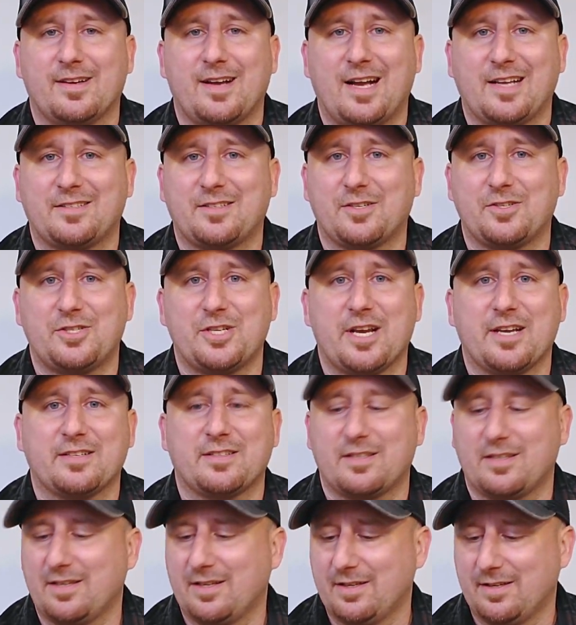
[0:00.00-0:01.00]
I
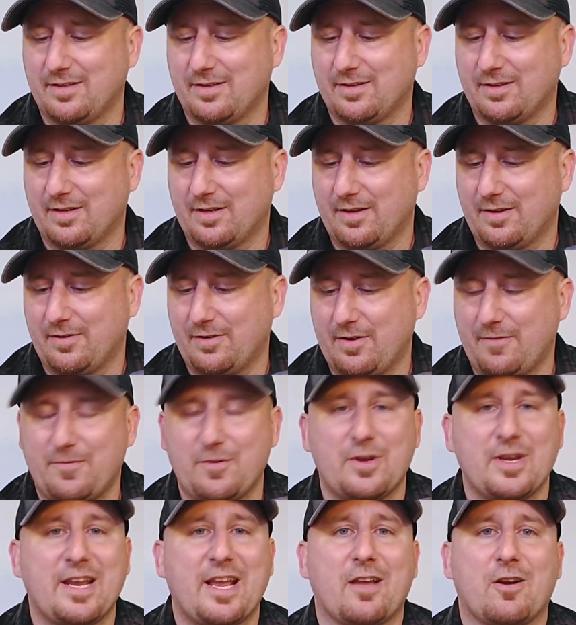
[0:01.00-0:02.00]
suggest, if
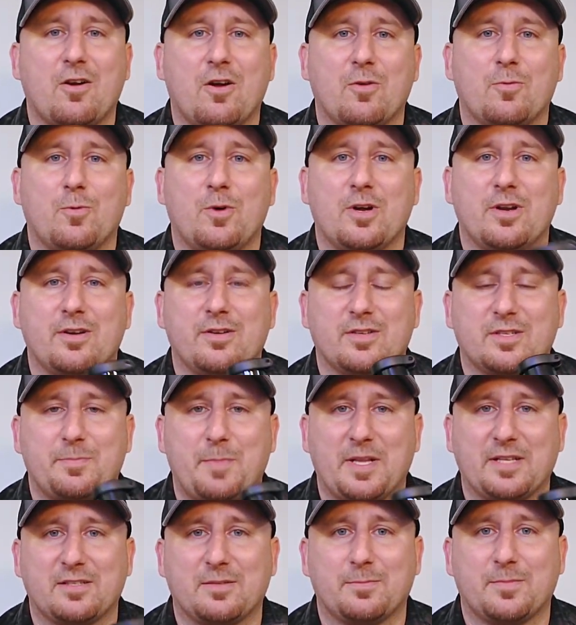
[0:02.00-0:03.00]
you can get on one,
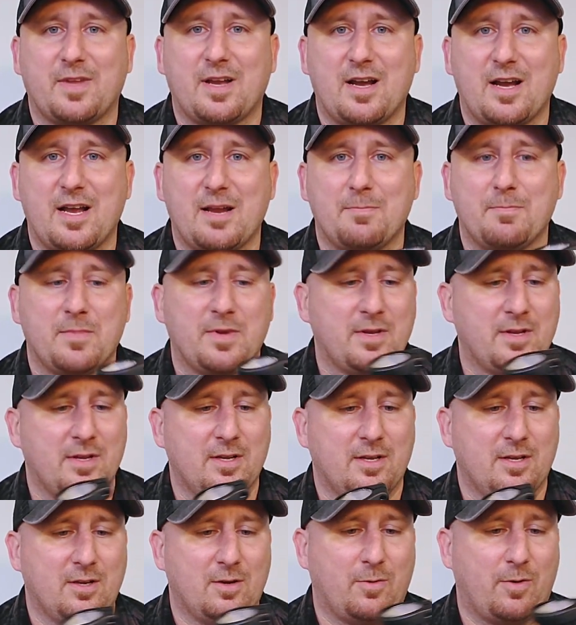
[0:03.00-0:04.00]
spend some time,
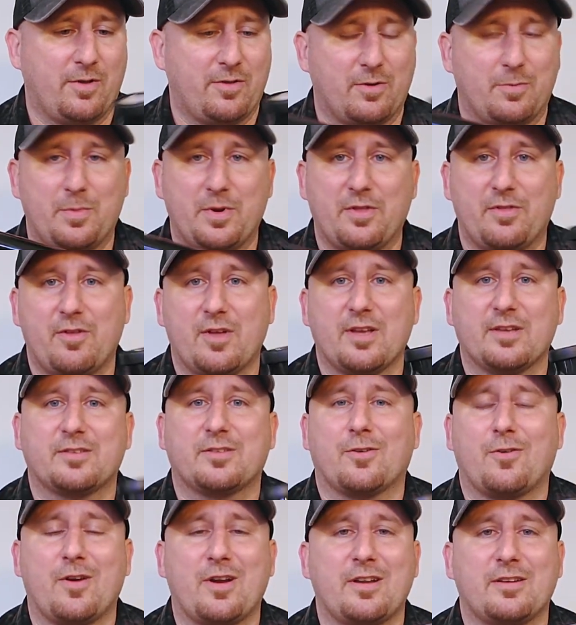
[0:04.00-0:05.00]
whether it be this
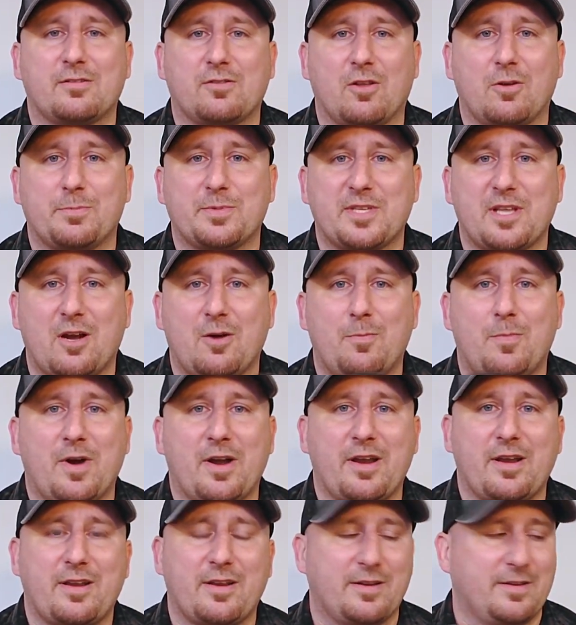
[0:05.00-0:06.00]
or any slopestyle
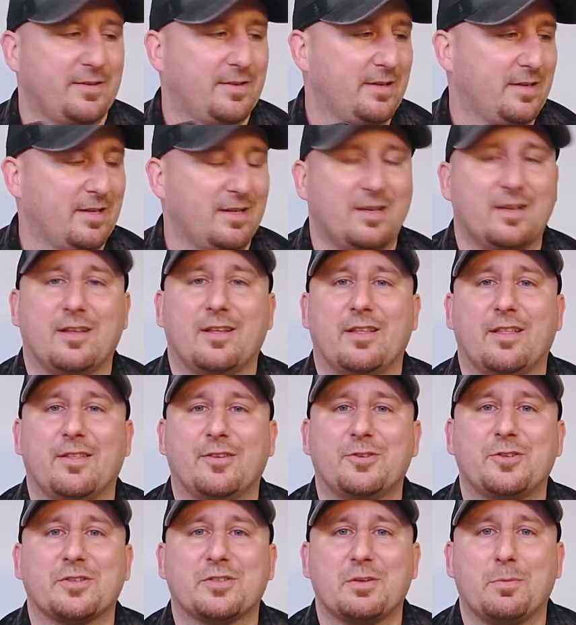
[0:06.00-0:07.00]
bike,
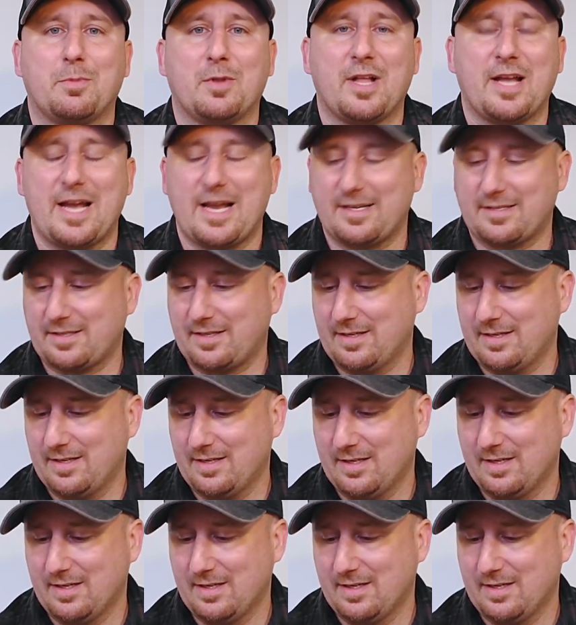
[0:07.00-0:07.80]
they're just a blast.